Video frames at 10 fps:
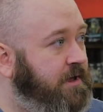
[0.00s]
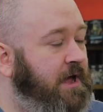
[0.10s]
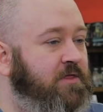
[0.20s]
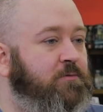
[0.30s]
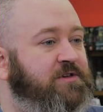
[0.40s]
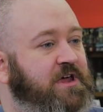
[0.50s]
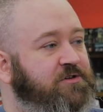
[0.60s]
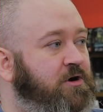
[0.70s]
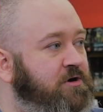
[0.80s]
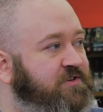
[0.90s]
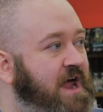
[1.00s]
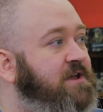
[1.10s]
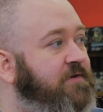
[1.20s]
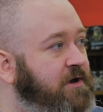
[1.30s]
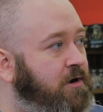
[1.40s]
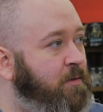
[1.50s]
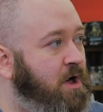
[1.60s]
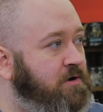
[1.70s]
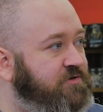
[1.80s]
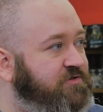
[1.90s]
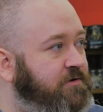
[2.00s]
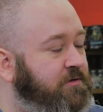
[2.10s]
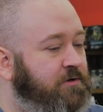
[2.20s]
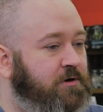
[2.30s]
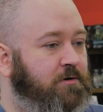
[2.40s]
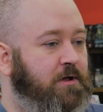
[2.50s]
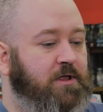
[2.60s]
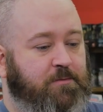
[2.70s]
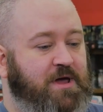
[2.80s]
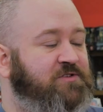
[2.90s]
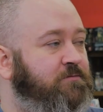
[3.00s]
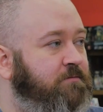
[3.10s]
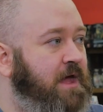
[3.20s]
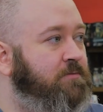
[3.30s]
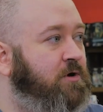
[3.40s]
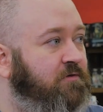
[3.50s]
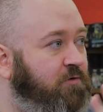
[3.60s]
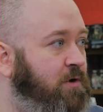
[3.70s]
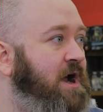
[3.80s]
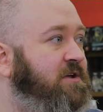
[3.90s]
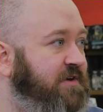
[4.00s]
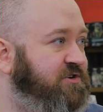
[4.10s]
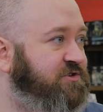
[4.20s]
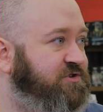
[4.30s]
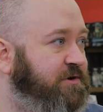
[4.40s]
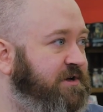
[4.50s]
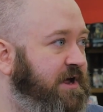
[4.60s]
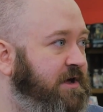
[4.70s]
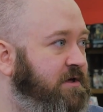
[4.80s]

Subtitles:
and then we take turns activating our models. There, in the base game, there are 4 activations you can take.